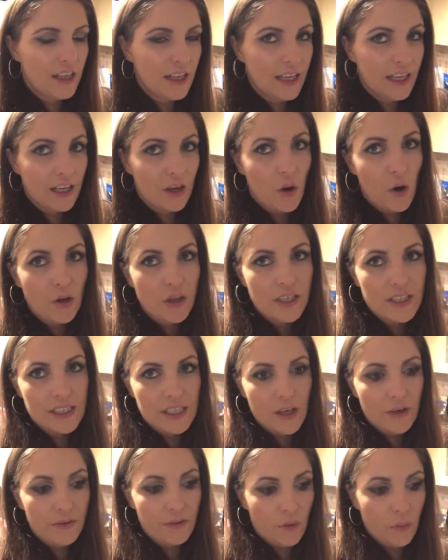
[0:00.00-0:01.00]
like, on the
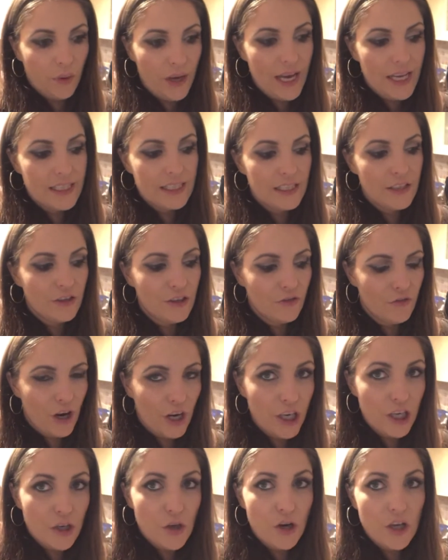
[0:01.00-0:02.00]
day of the wedding, the
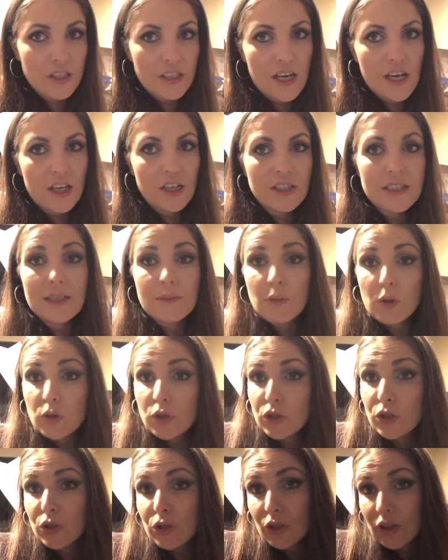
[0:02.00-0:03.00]
running order, because I'm
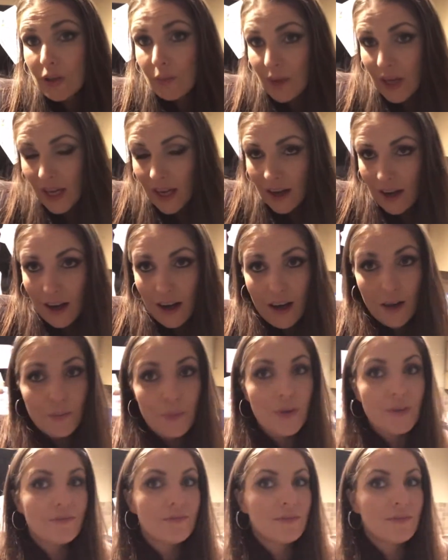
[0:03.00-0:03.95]
also doing the makeup,